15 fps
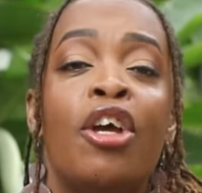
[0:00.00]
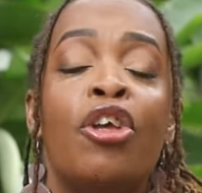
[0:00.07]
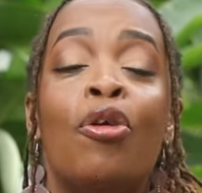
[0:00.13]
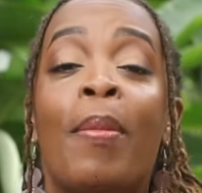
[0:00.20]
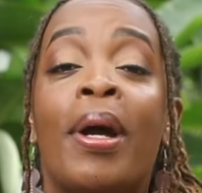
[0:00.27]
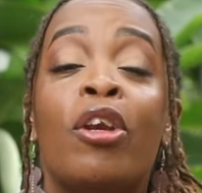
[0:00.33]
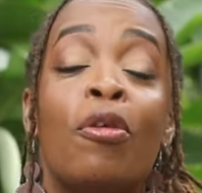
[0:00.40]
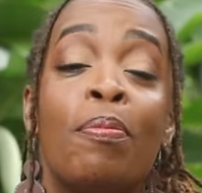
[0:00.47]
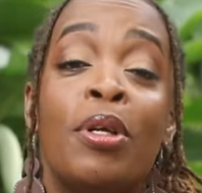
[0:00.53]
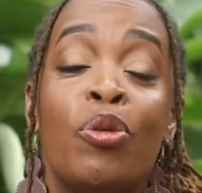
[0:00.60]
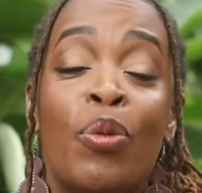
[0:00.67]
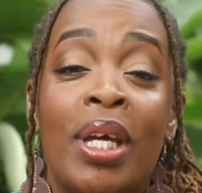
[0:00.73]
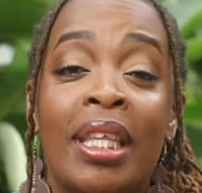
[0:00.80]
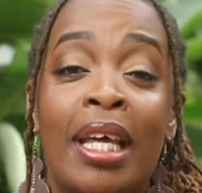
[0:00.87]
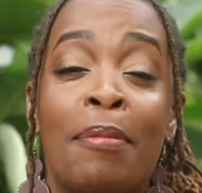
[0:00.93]
You might not be
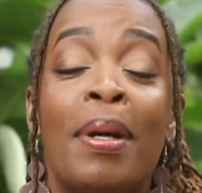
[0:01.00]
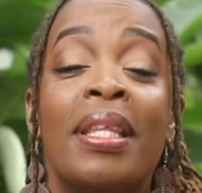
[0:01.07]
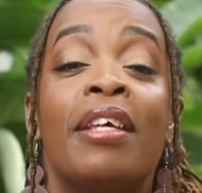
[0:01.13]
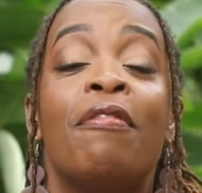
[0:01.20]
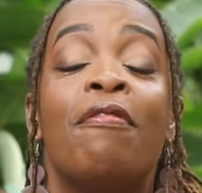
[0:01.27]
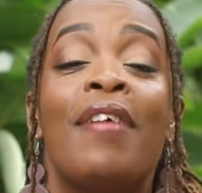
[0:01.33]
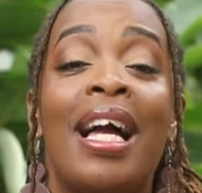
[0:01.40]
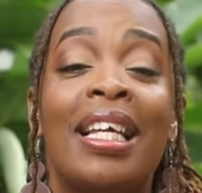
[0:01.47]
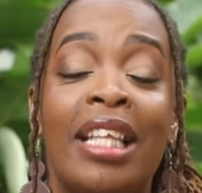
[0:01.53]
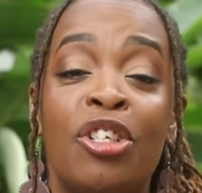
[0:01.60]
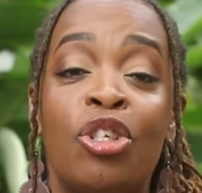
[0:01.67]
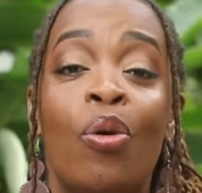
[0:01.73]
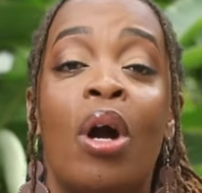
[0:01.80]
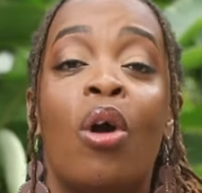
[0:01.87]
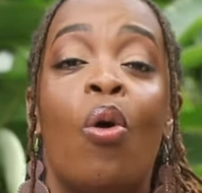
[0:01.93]
doing that. But the fact
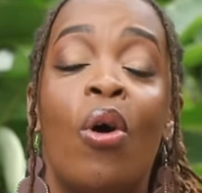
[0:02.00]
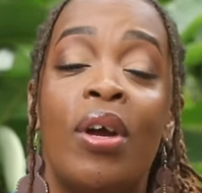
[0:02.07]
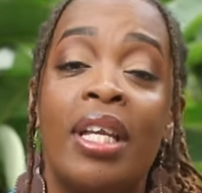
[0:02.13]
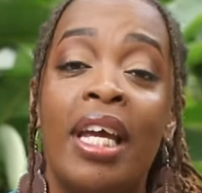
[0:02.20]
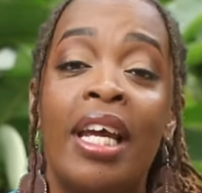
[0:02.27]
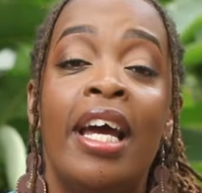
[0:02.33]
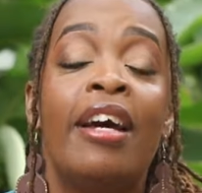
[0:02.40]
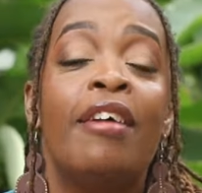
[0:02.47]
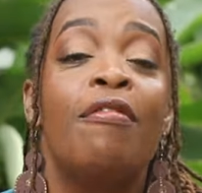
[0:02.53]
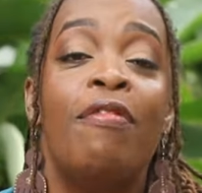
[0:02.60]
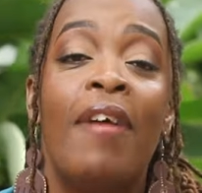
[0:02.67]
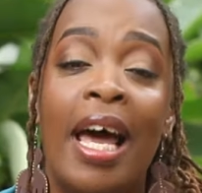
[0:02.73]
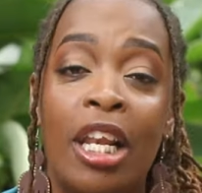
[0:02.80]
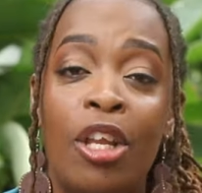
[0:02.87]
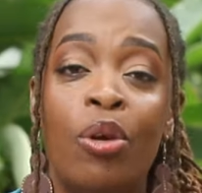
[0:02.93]
that you are according
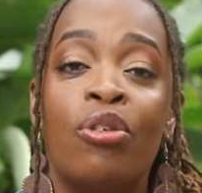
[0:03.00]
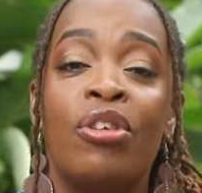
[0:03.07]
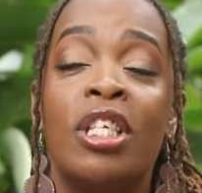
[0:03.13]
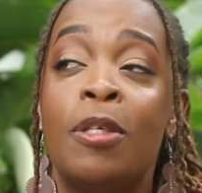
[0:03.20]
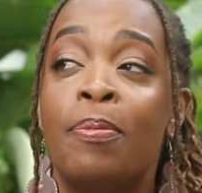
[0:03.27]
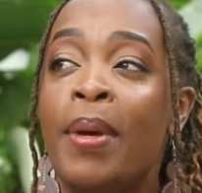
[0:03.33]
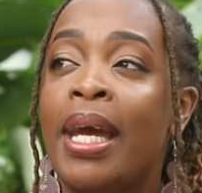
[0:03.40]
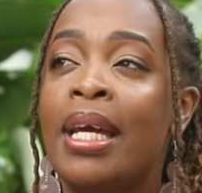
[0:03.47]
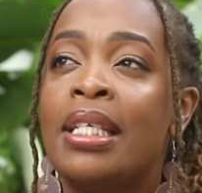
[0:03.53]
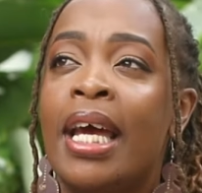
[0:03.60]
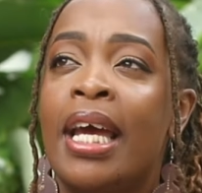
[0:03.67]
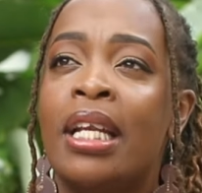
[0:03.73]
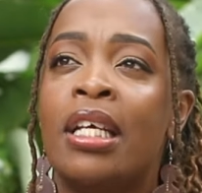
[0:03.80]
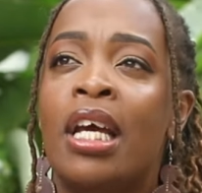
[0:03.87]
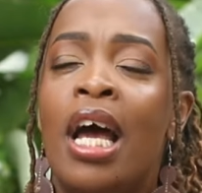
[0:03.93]
value, respect,
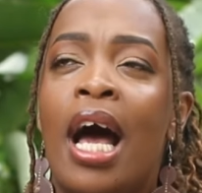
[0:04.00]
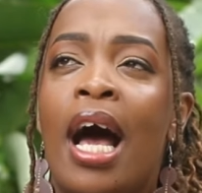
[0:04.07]
and